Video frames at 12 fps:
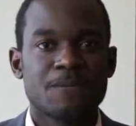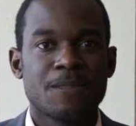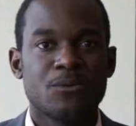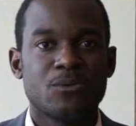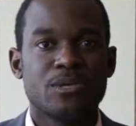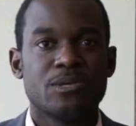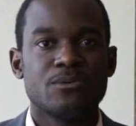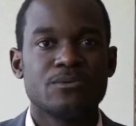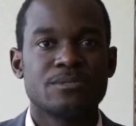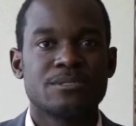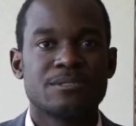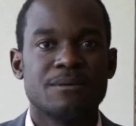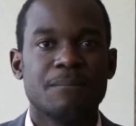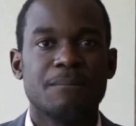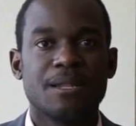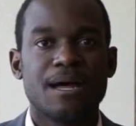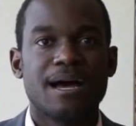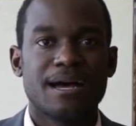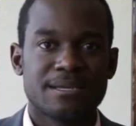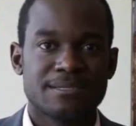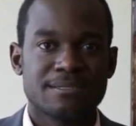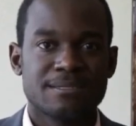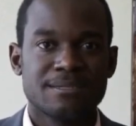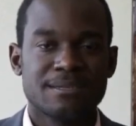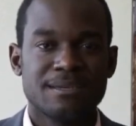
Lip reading: used blogs